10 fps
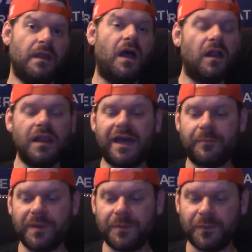A lot
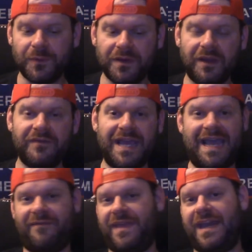of people would love to
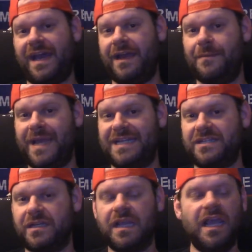have that, I imagine.